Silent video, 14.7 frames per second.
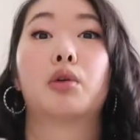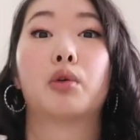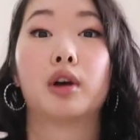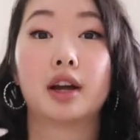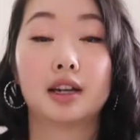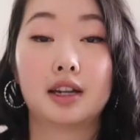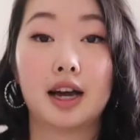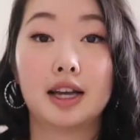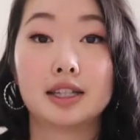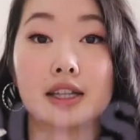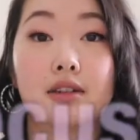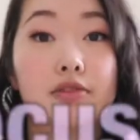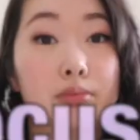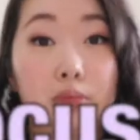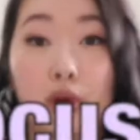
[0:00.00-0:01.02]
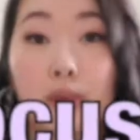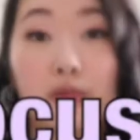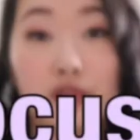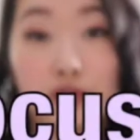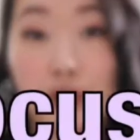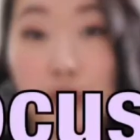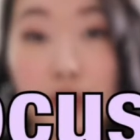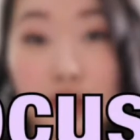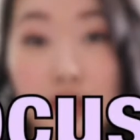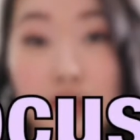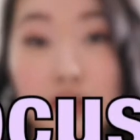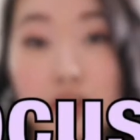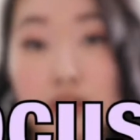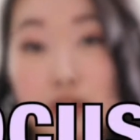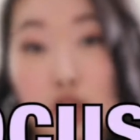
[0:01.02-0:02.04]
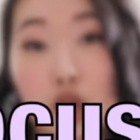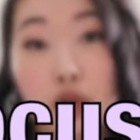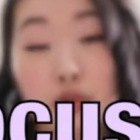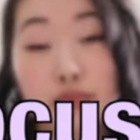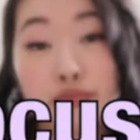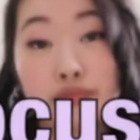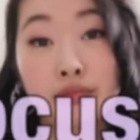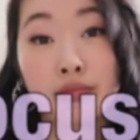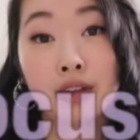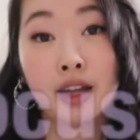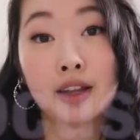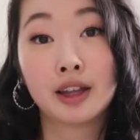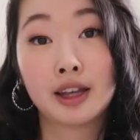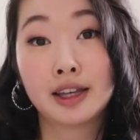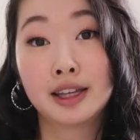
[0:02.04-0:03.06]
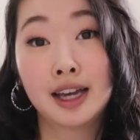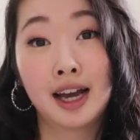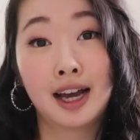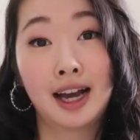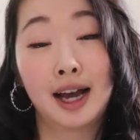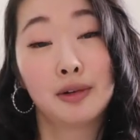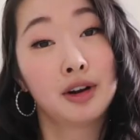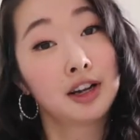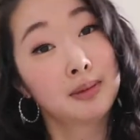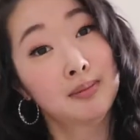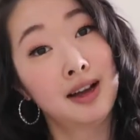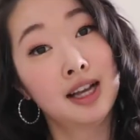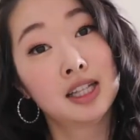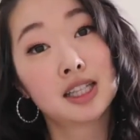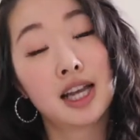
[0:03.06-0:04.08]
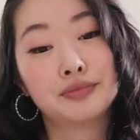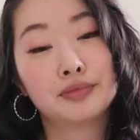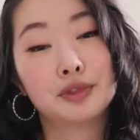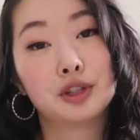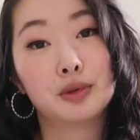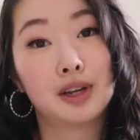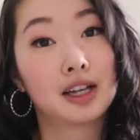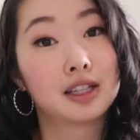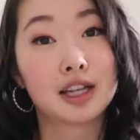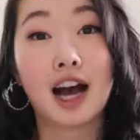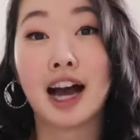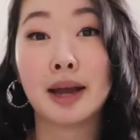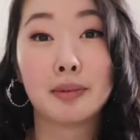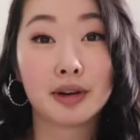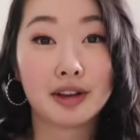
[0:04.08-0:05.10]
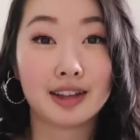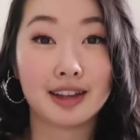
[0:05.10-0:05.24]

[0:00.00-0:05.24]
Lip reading: organized and more focused. So yeah, I recommend doing a timer